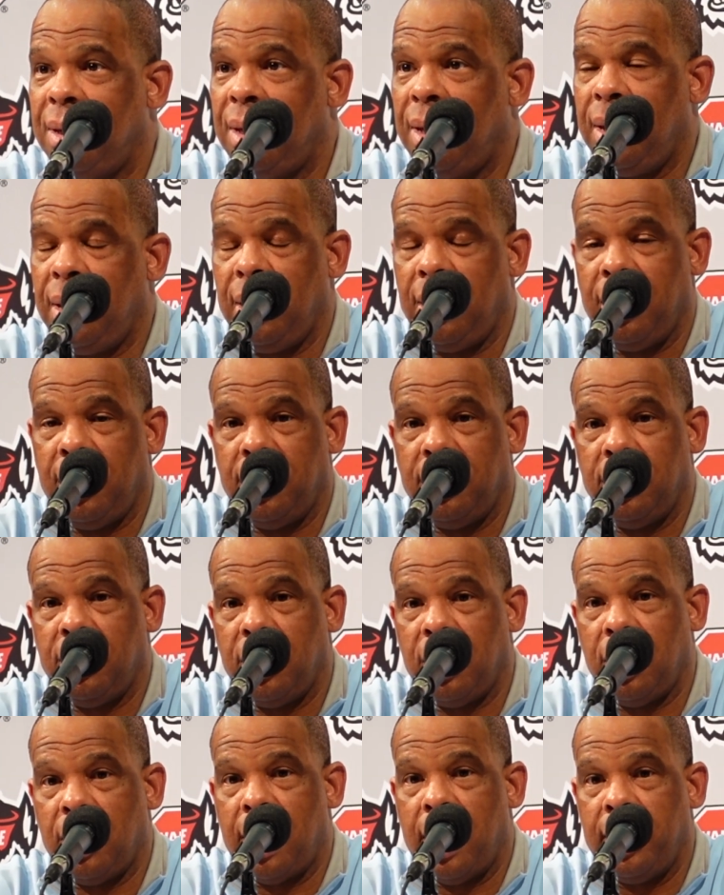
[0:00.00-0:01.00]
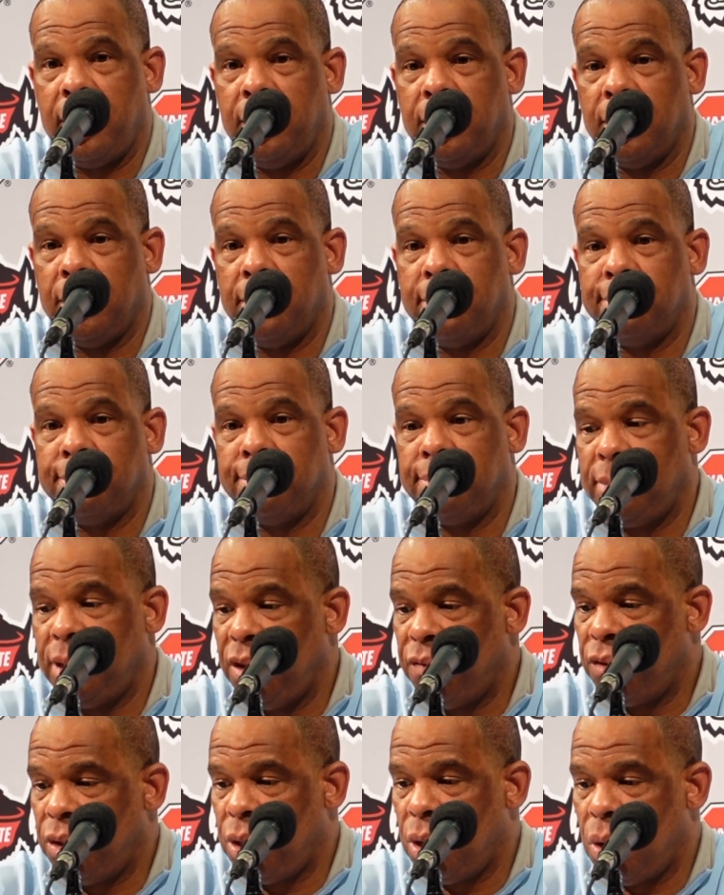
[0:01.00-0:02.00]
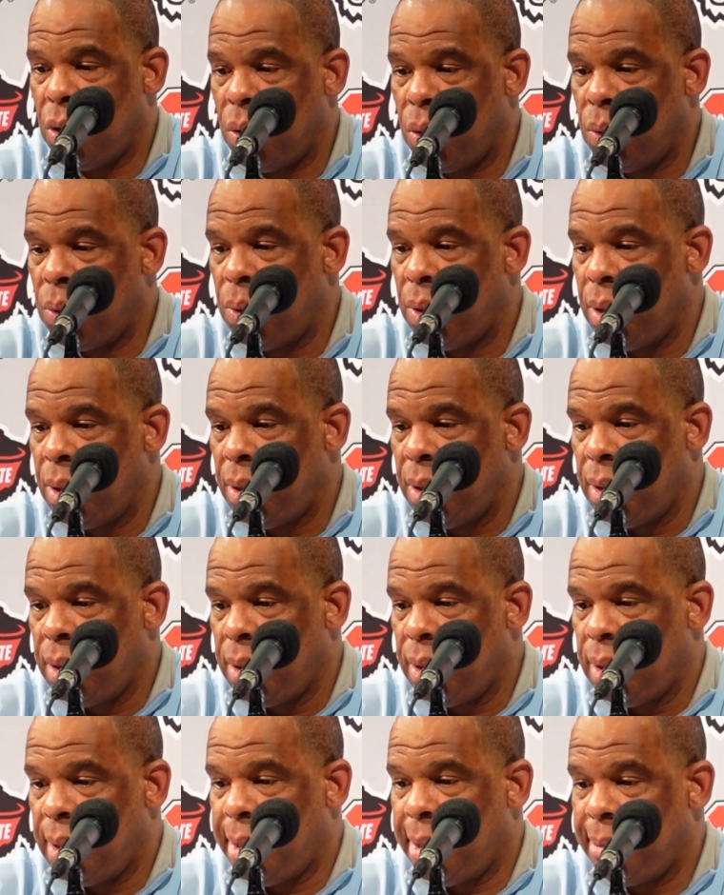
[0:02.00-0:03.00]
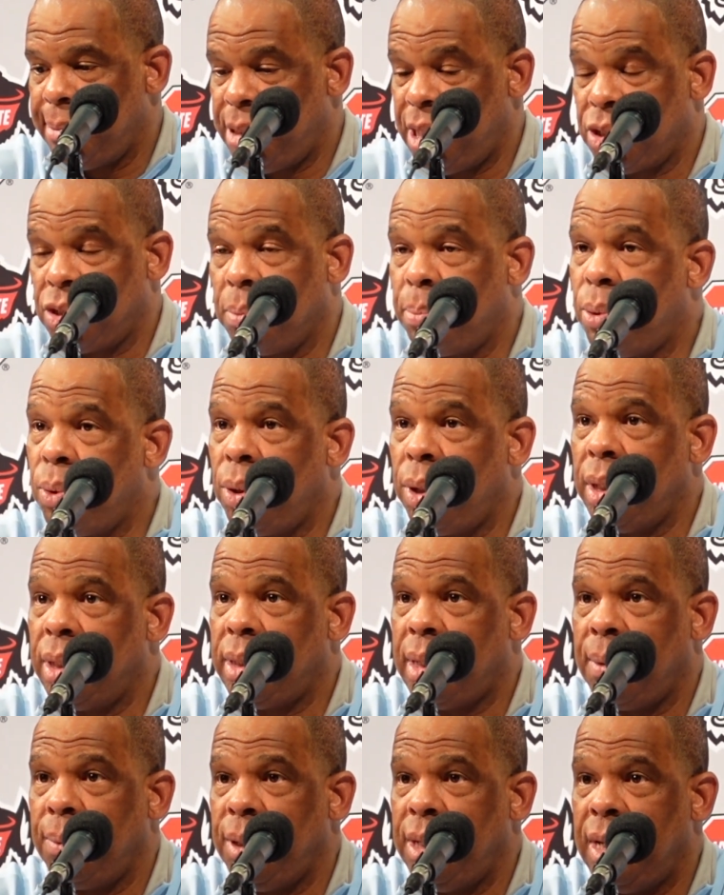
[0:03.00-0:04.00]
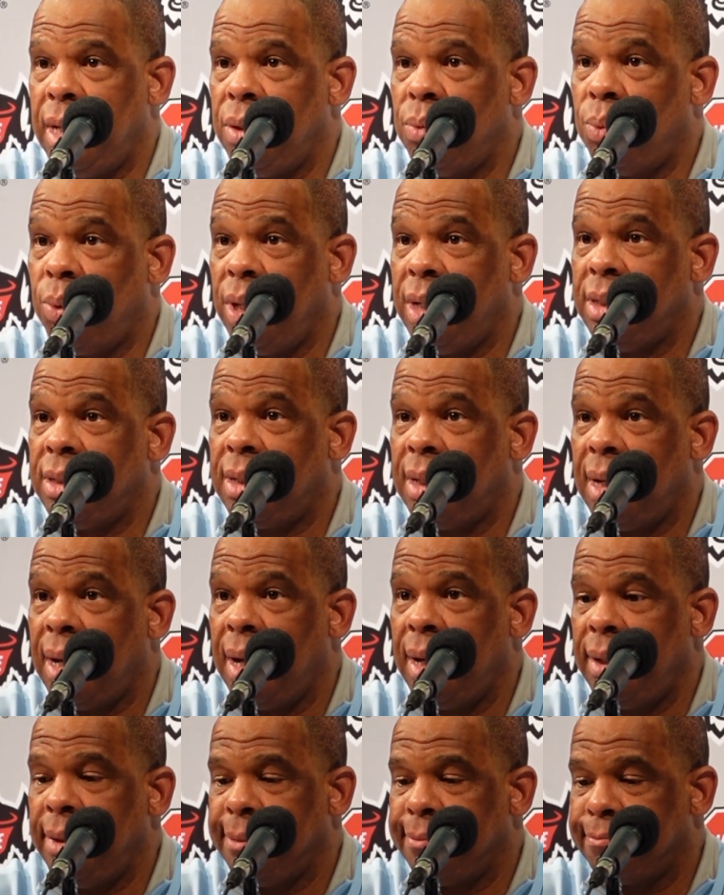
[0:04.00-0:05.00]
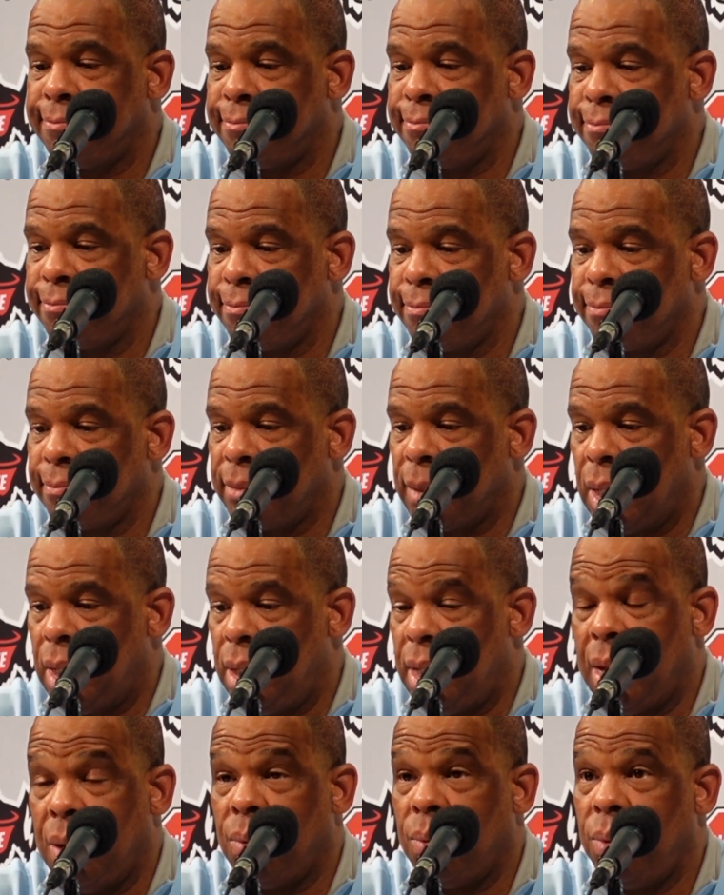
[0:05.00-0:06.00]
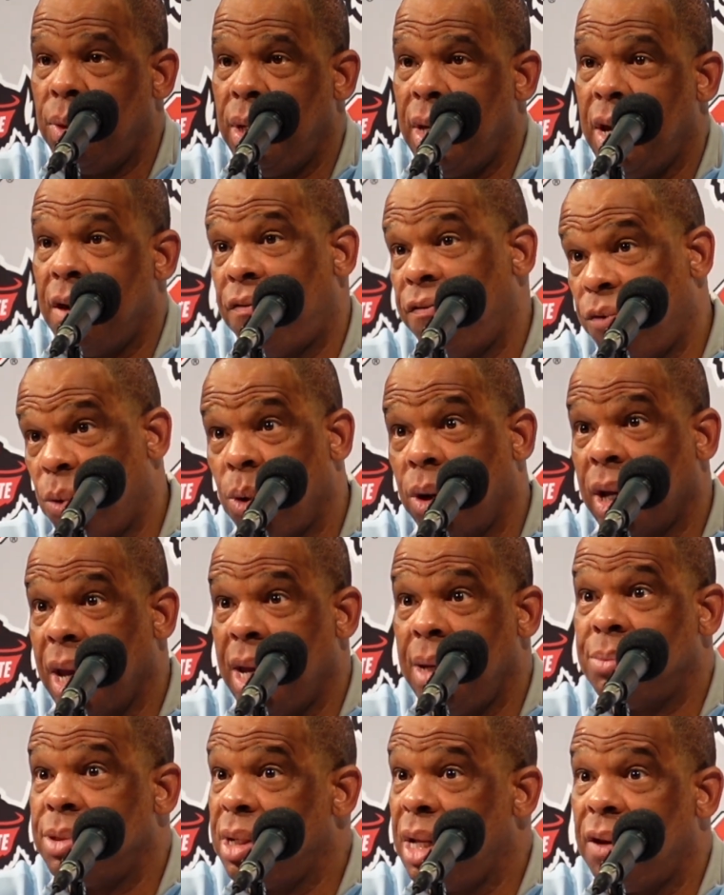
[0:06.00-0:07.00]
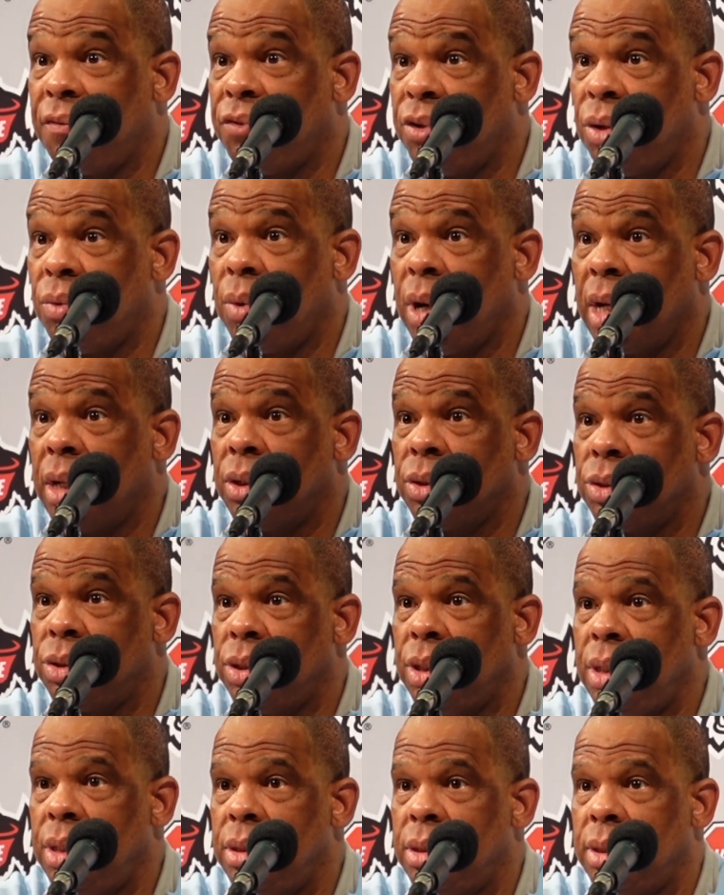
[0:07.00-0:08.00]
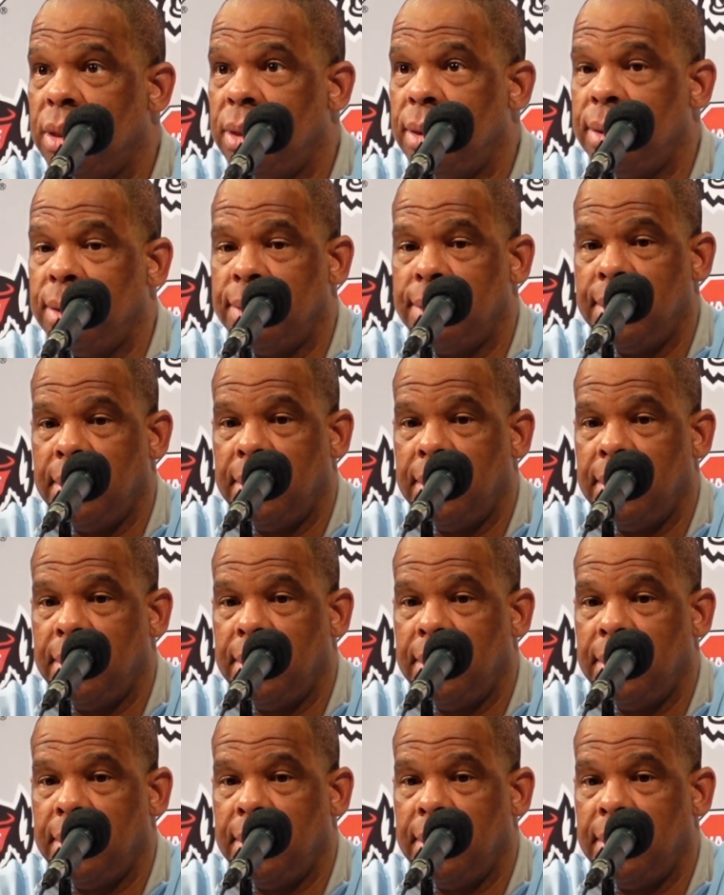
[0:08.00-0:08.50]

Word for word: And I am, even though I'm disappointed that we didn't win tonight and that we have four games left in the regular season,